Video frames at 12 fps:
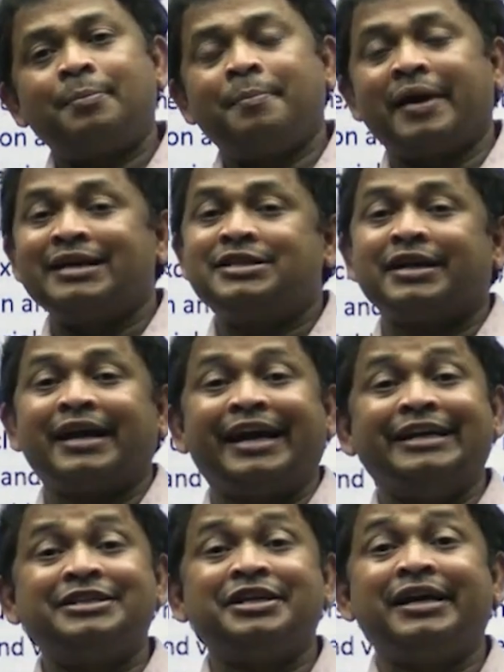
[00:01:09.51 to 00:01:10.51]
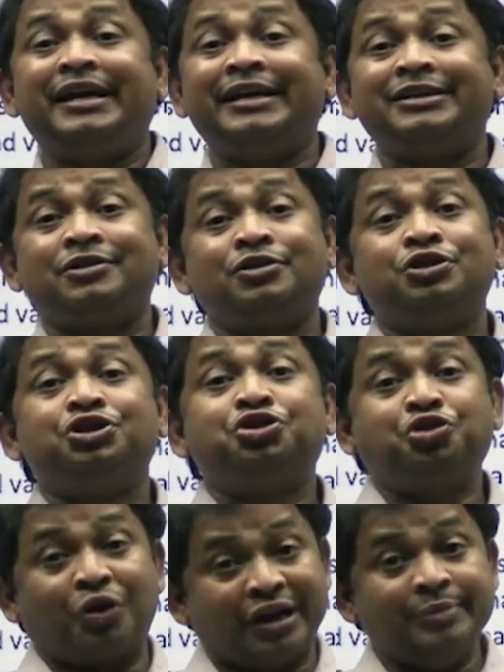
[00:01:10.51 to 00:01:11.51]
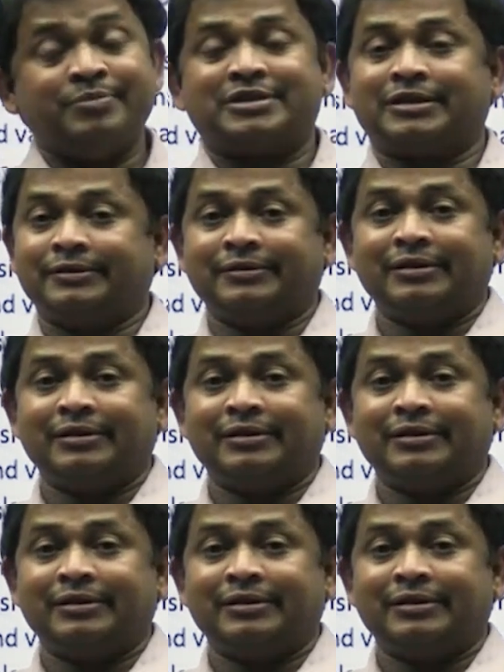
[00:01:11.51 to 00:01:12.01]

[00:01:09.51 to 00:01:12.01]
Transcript: major engineering streams